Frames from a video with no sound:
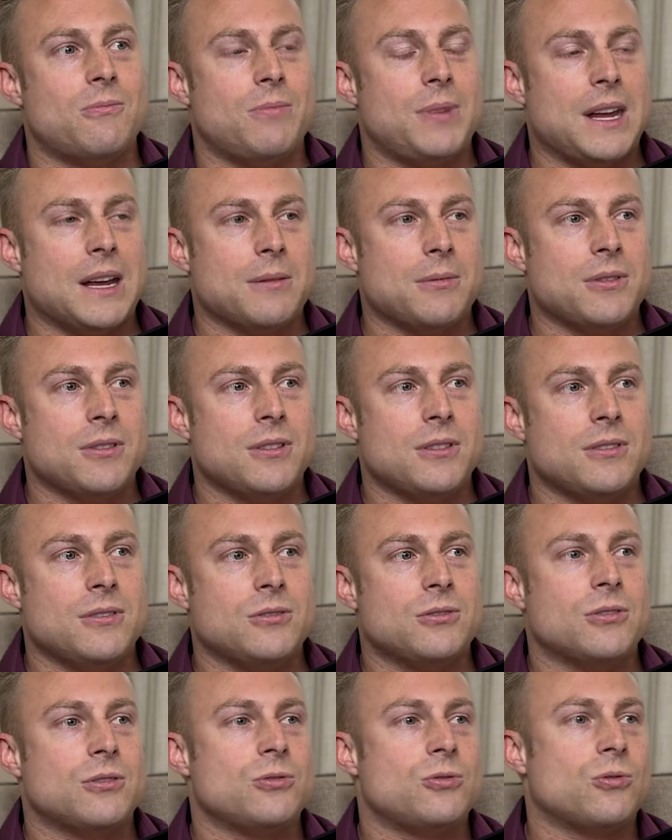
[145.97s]
be able
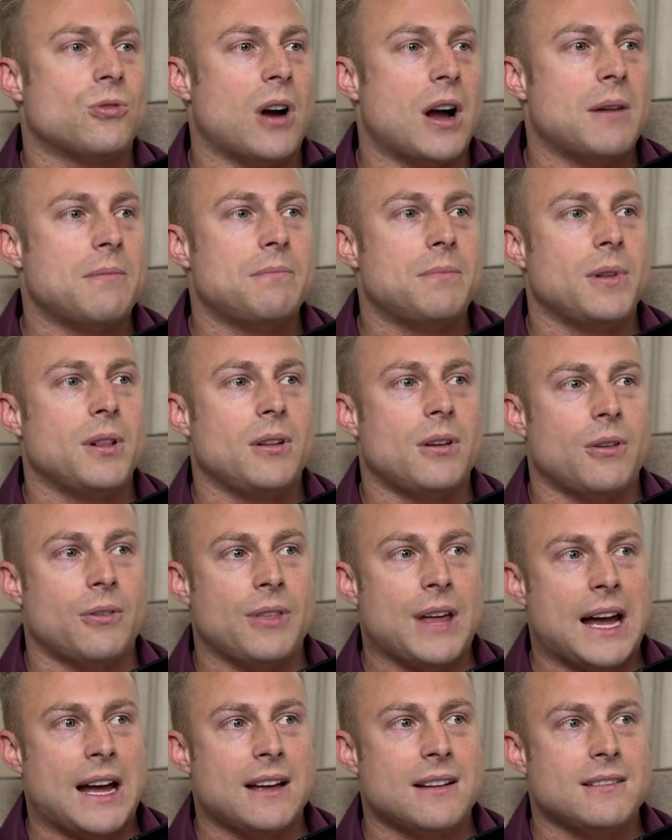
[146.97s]
to drop below
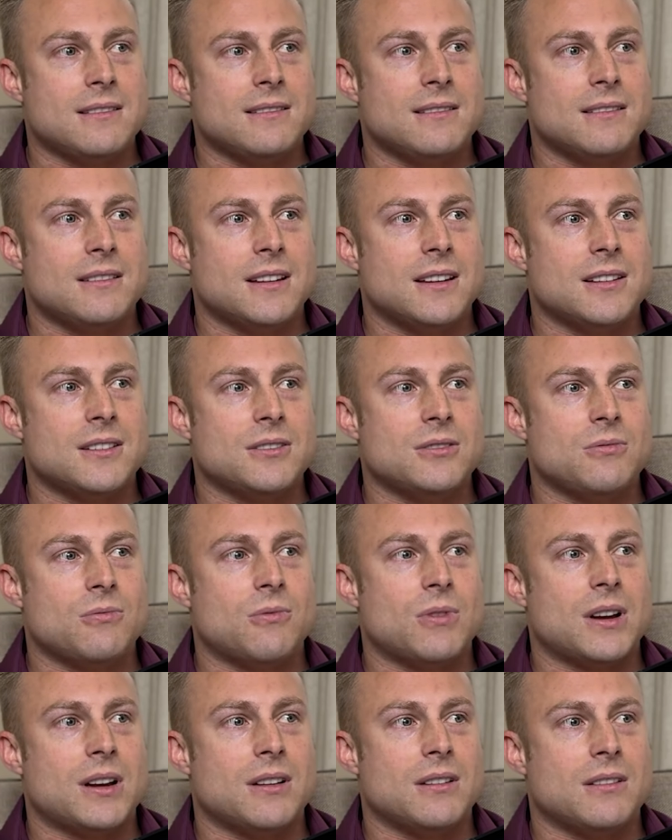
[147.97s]
that is
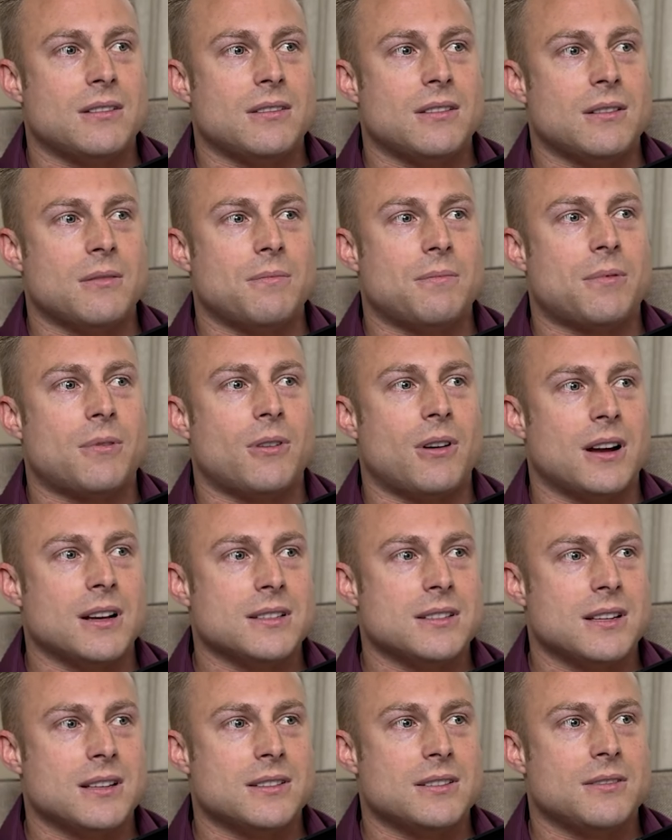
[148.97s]
where the
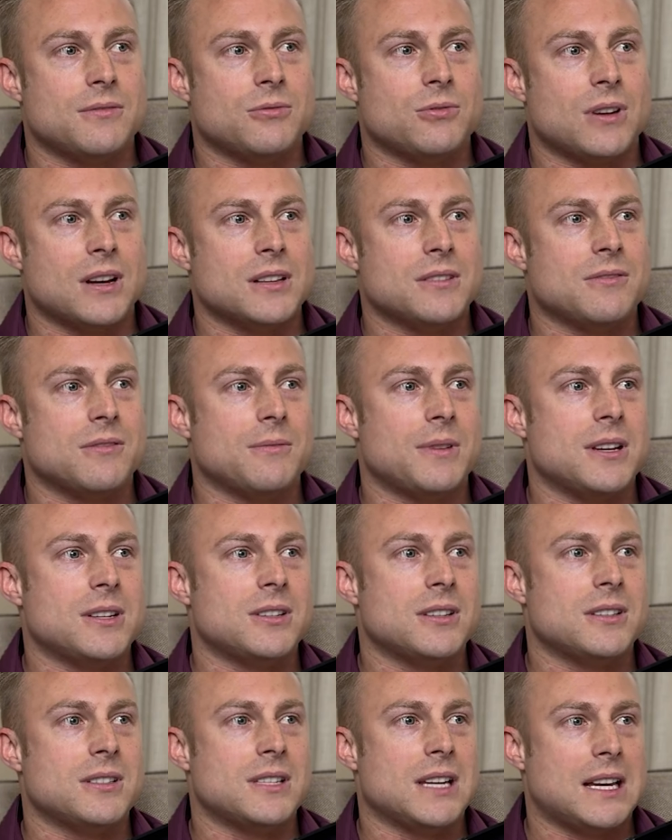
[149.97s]
process of
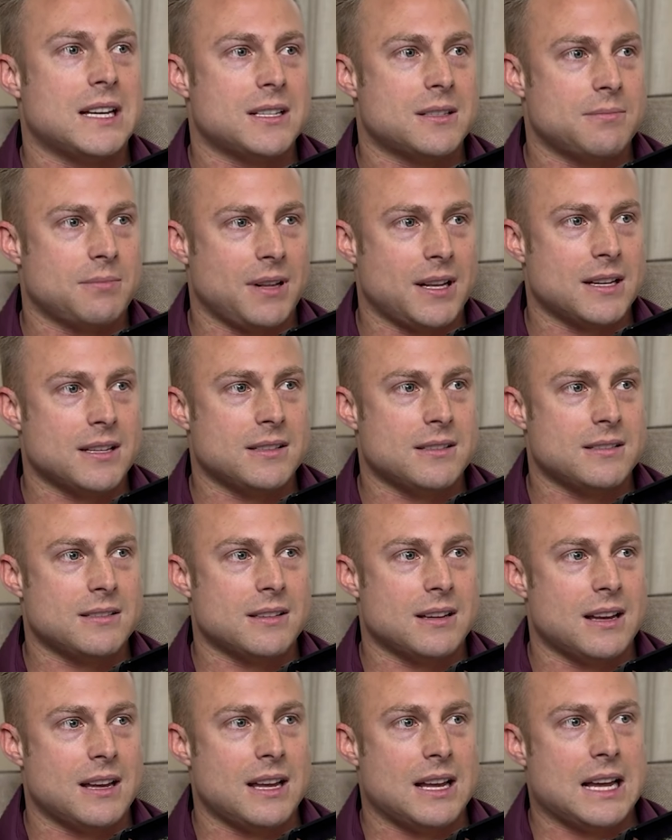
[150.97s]
transformation takes place.